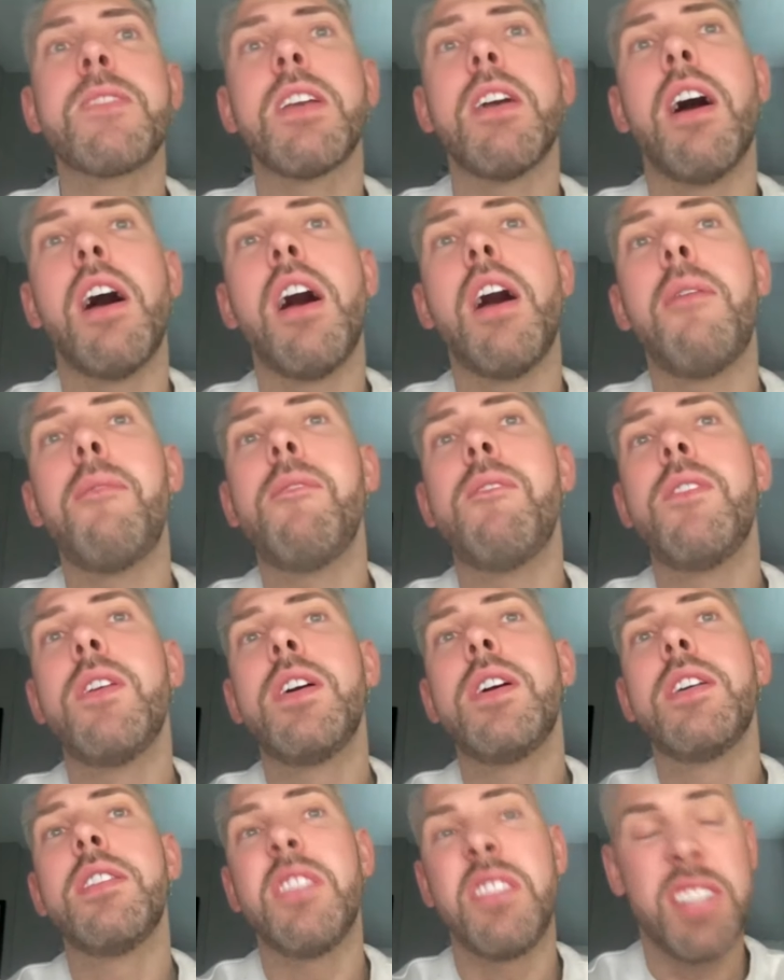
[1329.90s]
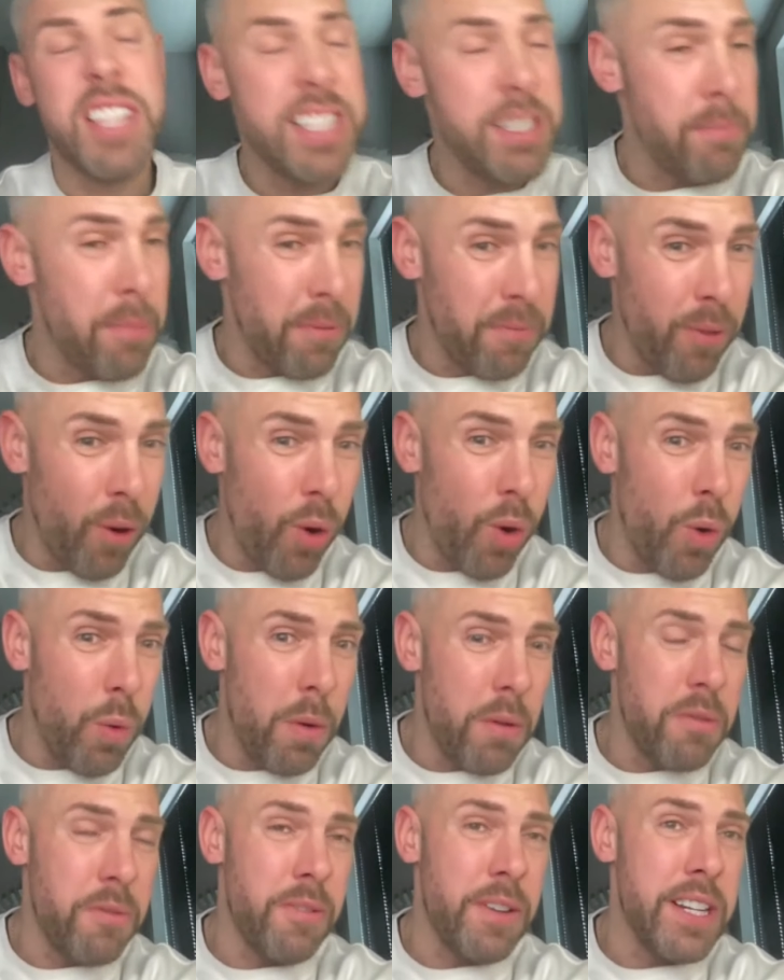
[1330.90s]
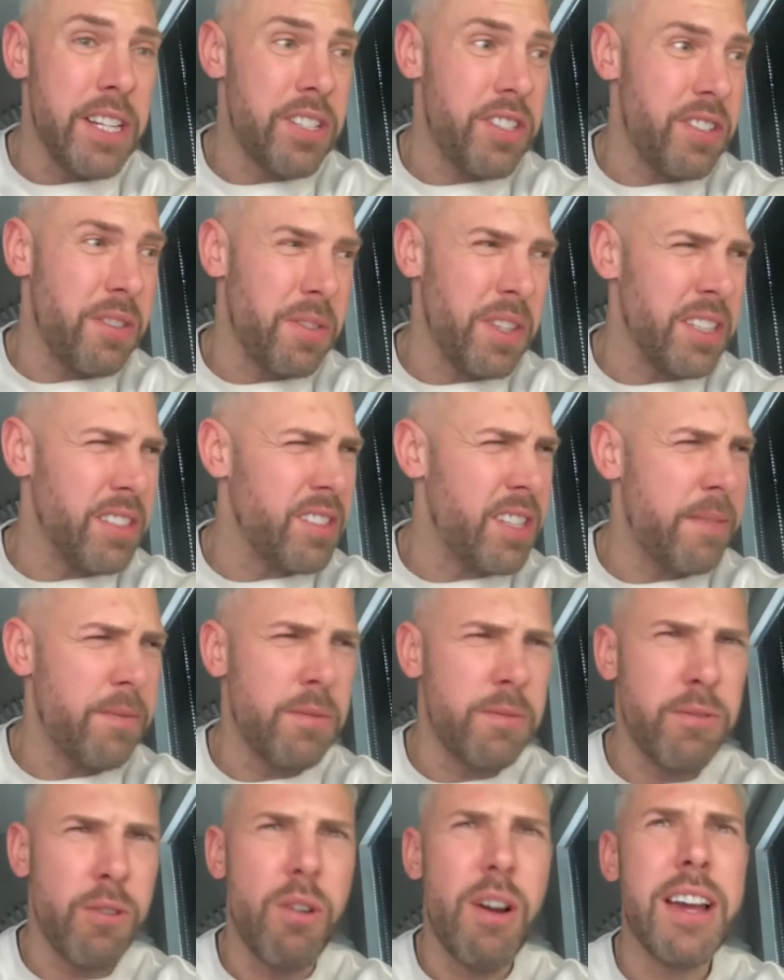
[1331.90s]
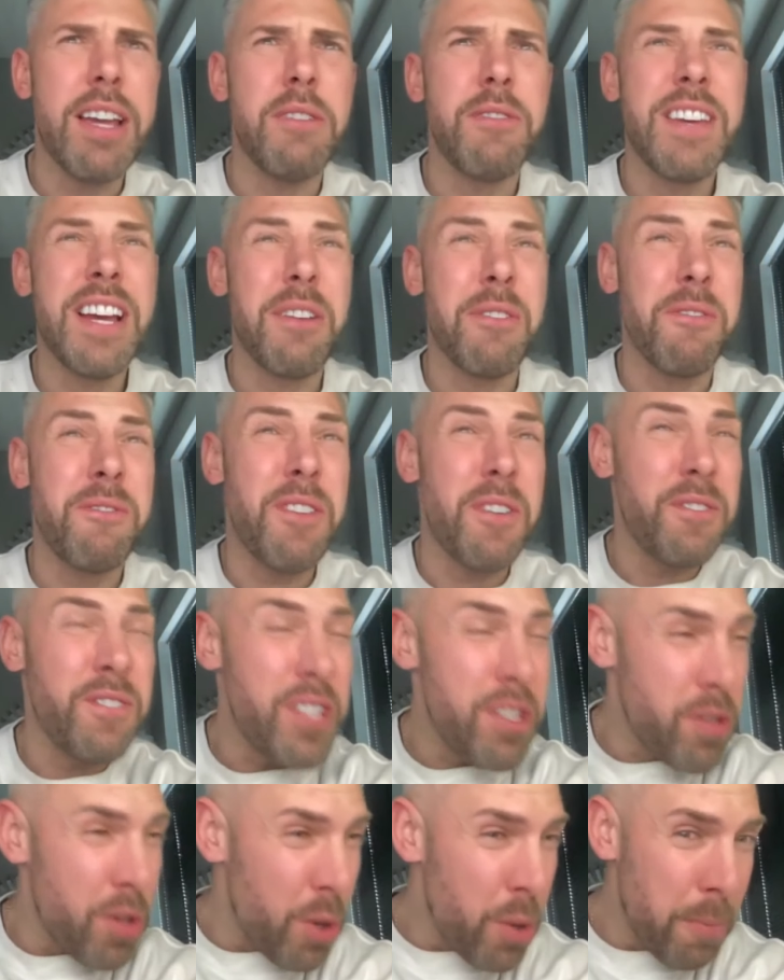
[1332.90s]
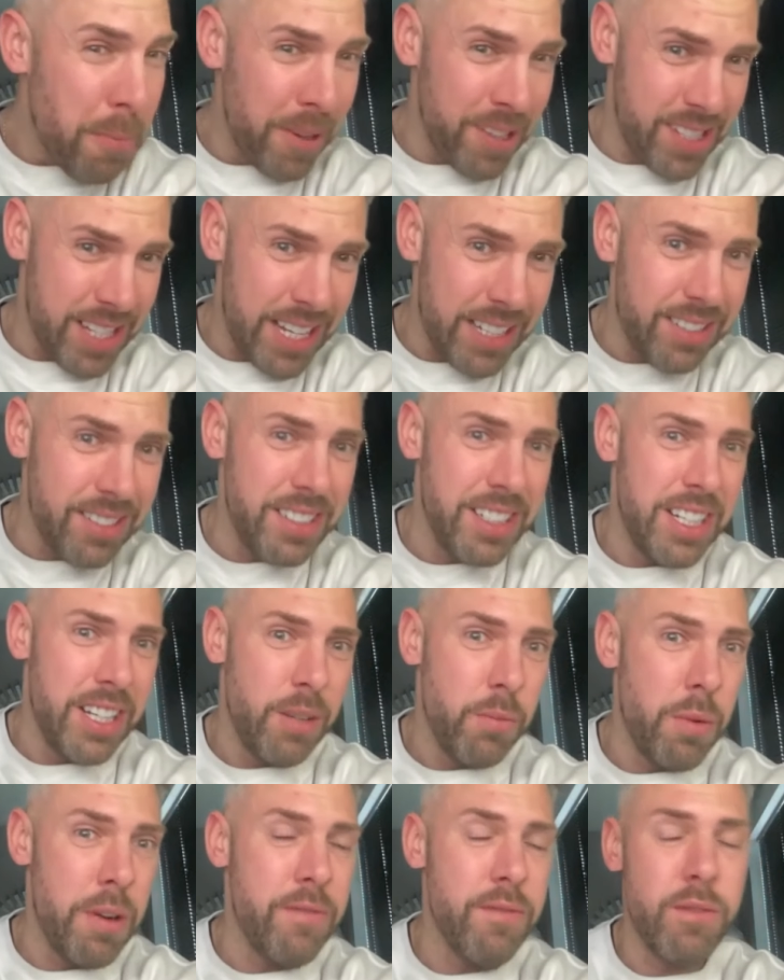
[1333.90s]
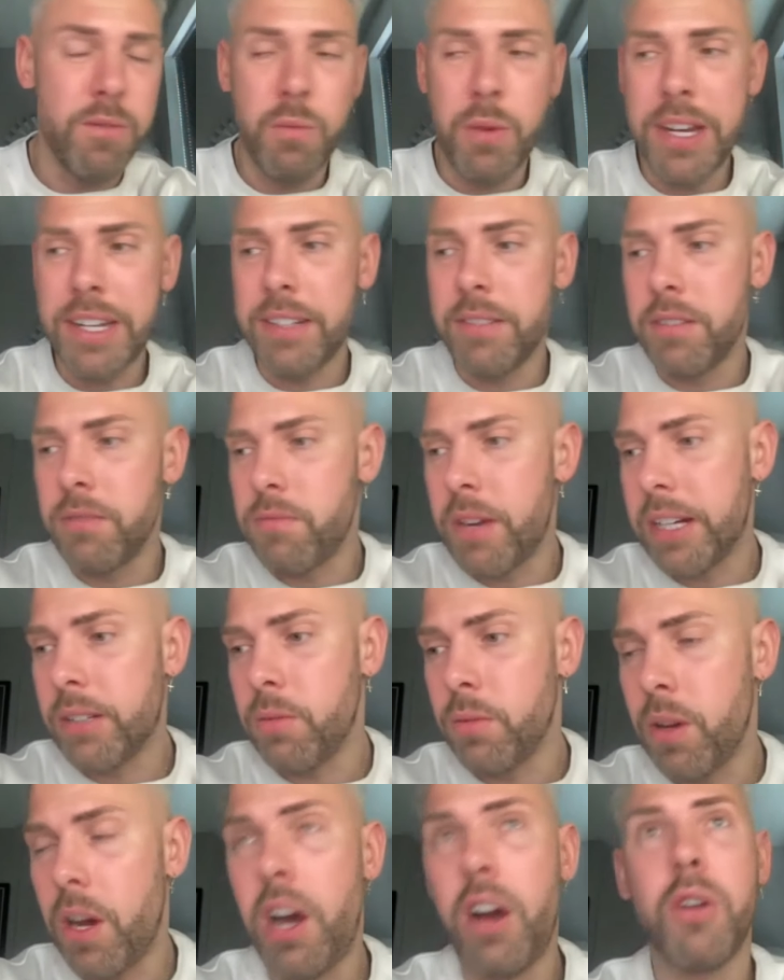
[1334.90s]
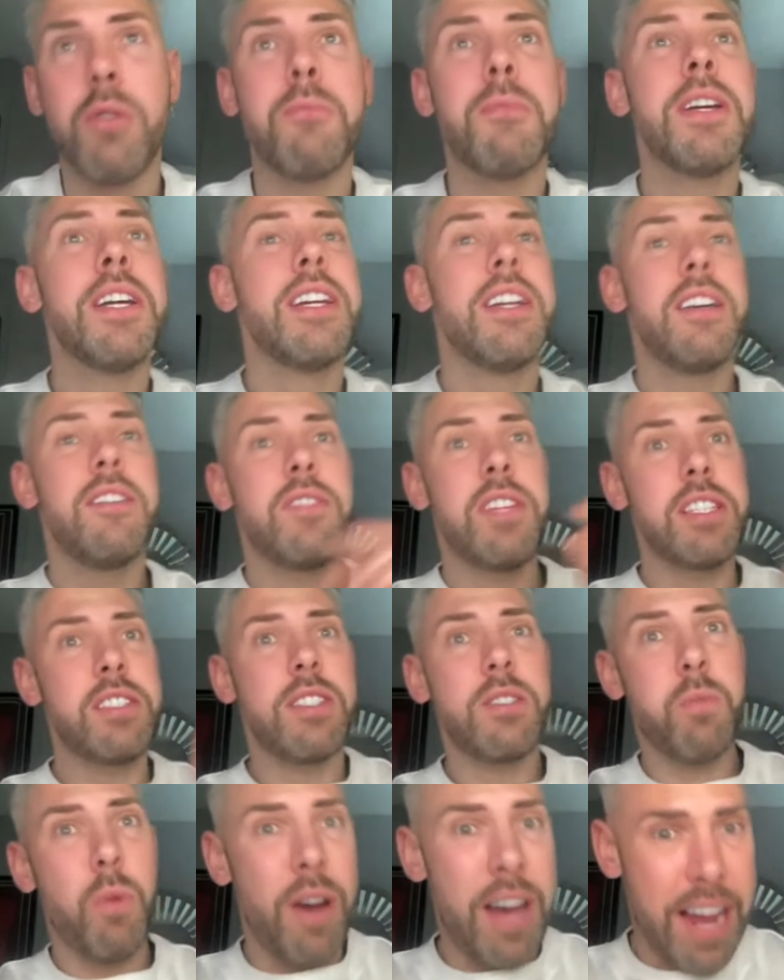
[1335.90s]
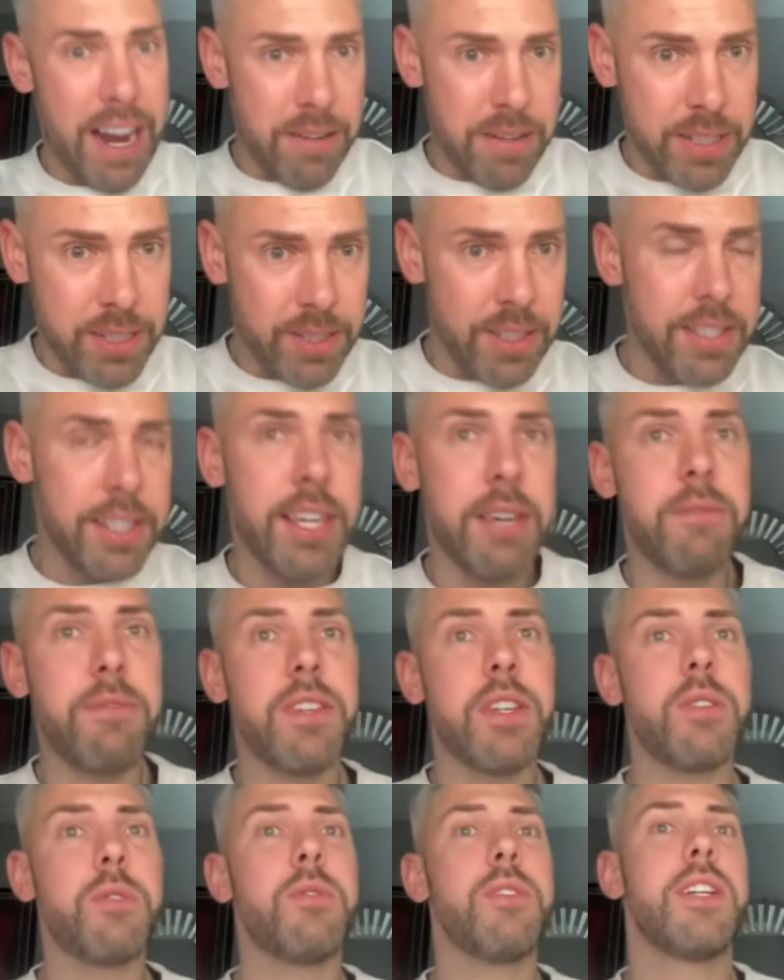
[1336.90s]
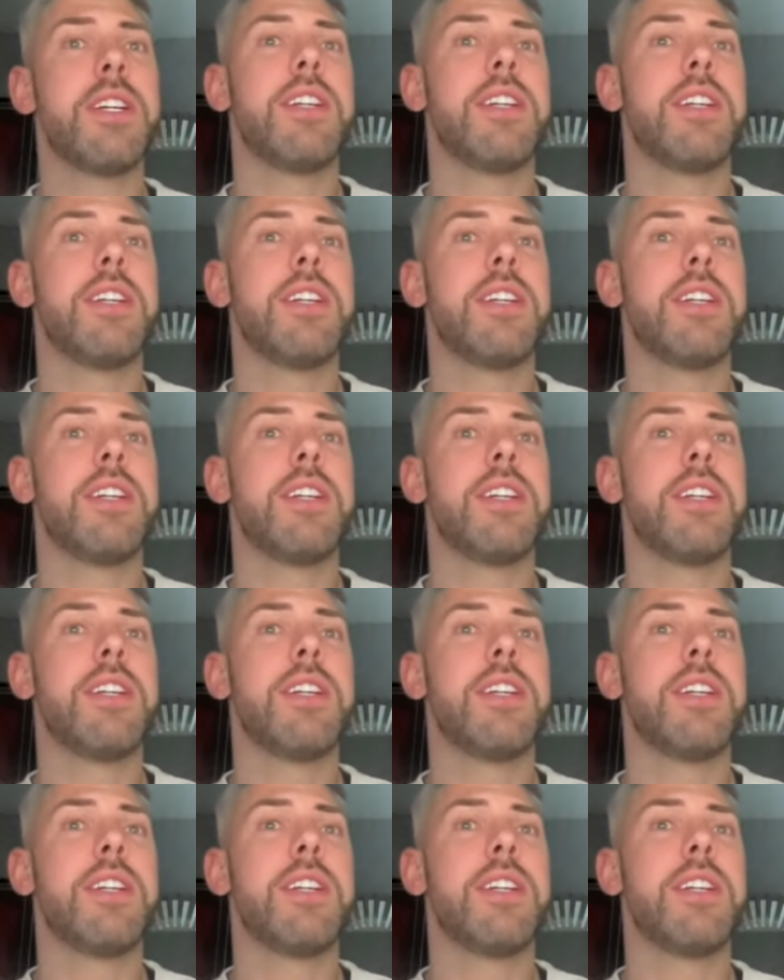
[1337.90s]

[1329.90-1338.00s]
The season before, where we finished, I think, 7th or 8th, he had a 52% win record at home. This is what Harris can give you.